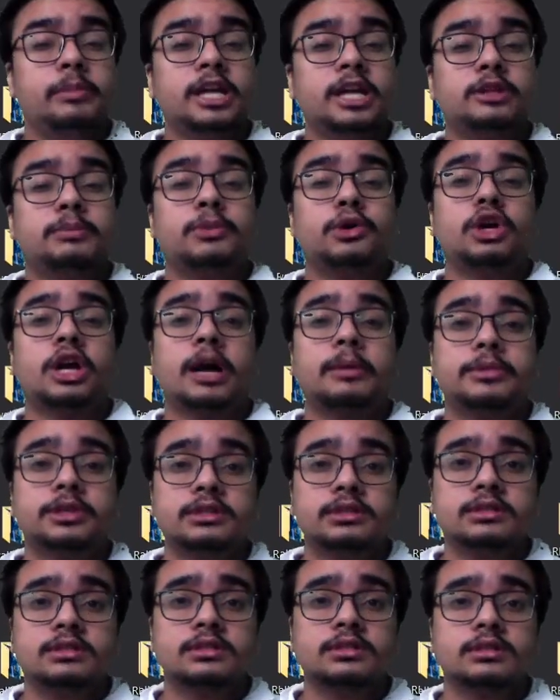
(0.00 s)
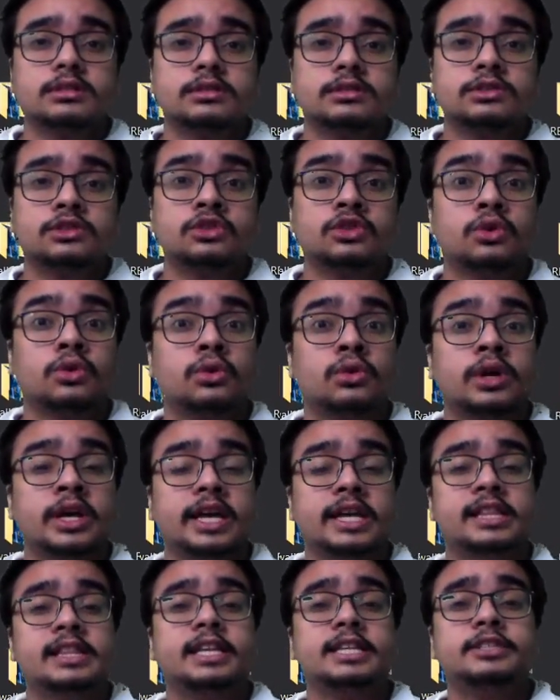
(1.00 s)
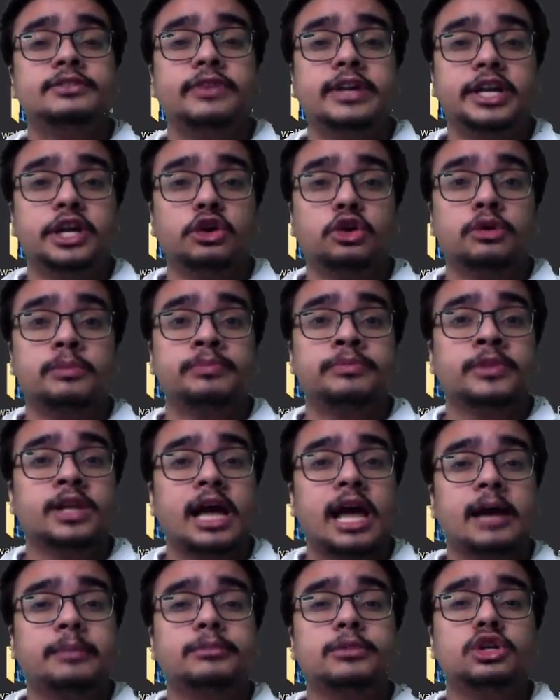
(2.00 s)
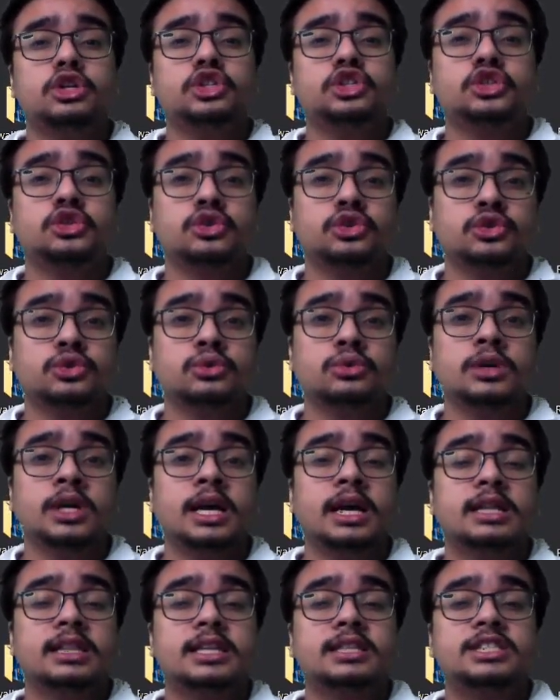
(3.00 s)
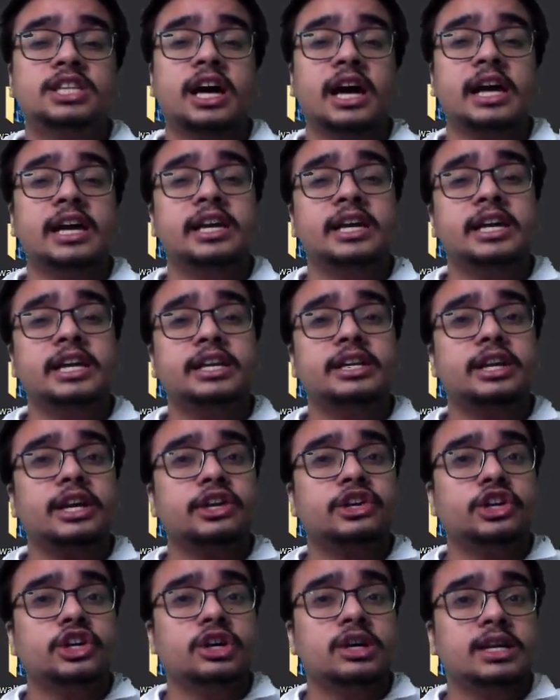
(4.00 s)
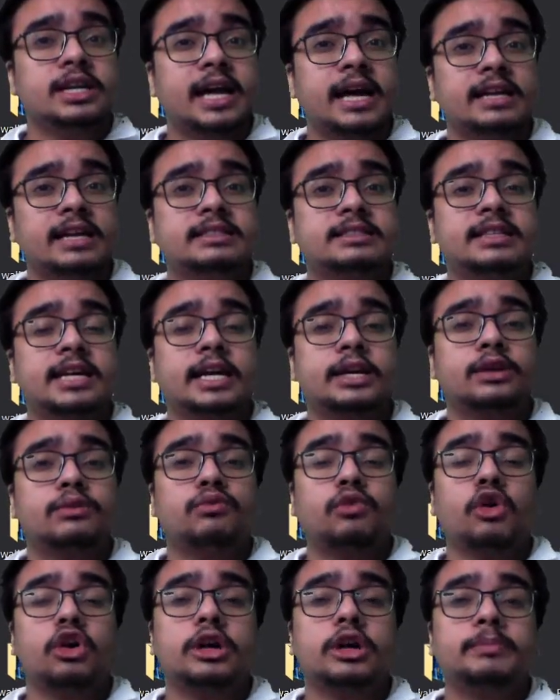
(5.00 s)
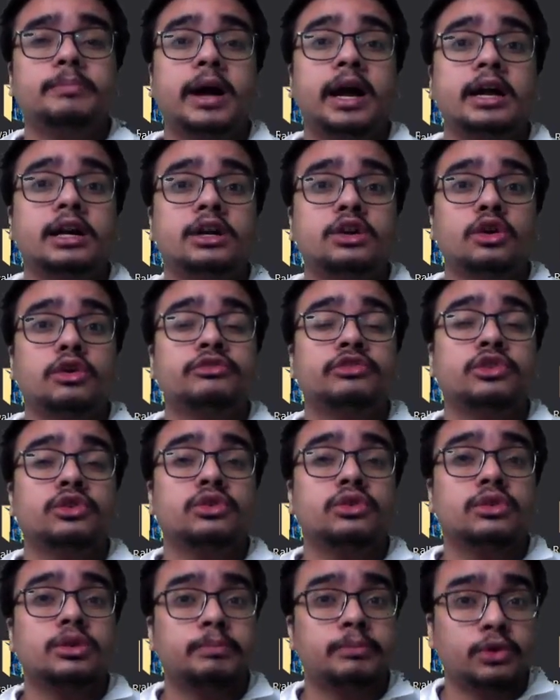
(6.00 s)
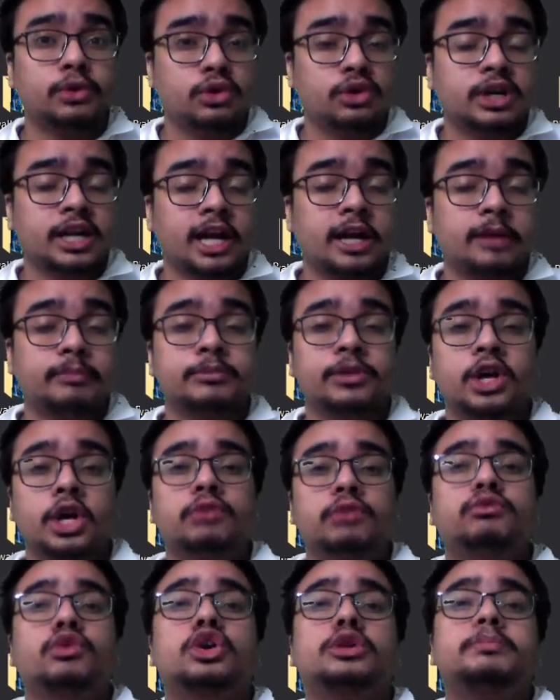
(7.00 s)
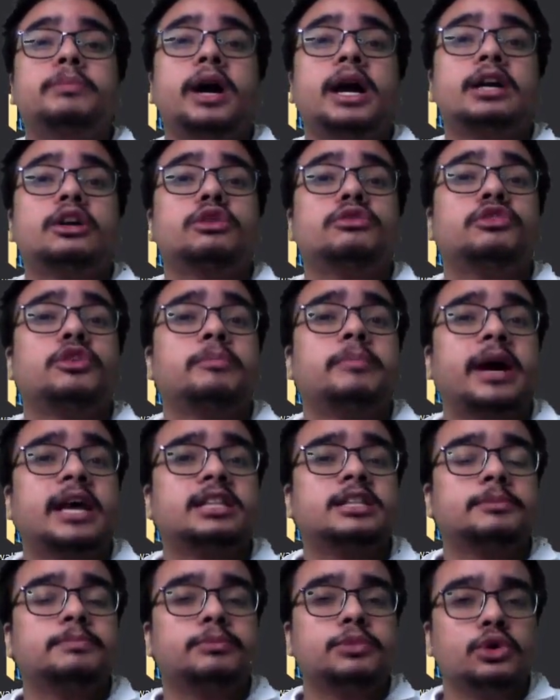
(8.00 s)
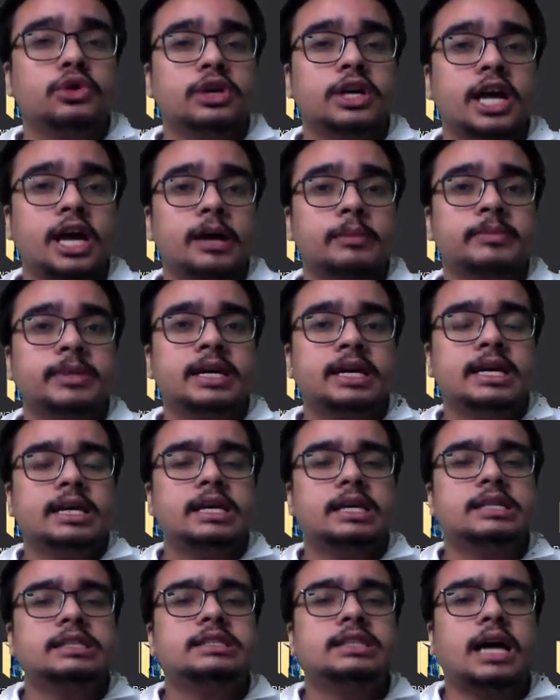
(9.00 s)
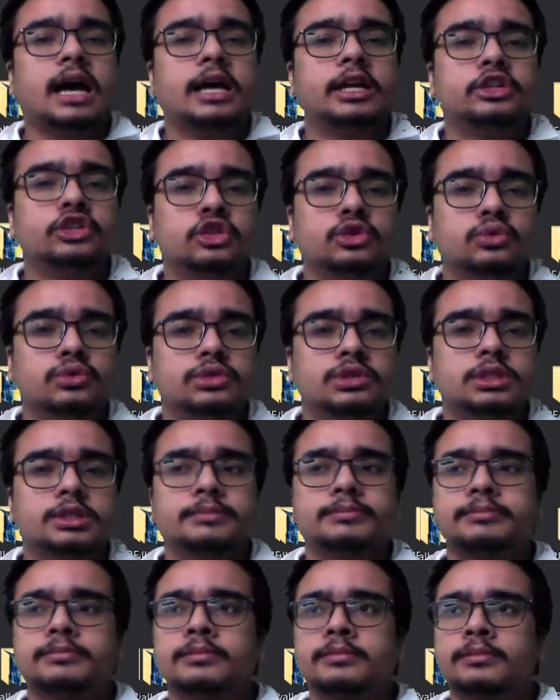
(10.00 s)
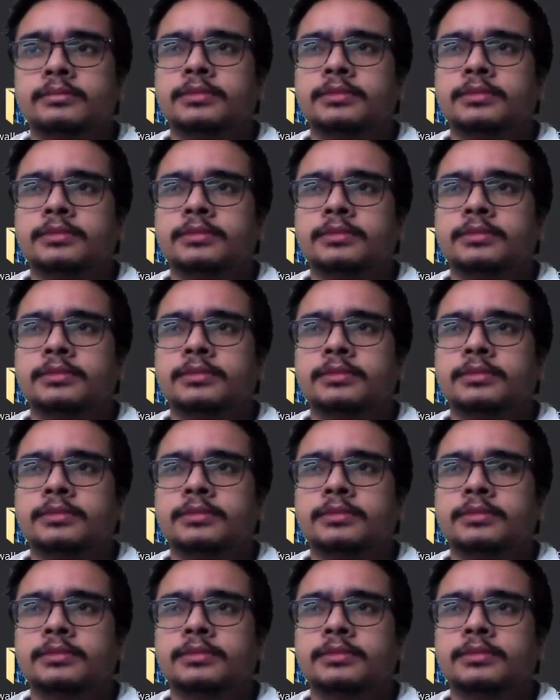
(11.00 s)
Hello Python programmers. So in this video, I'm going to show you that I can recognize that what part of your program, what part of your Python program is unused.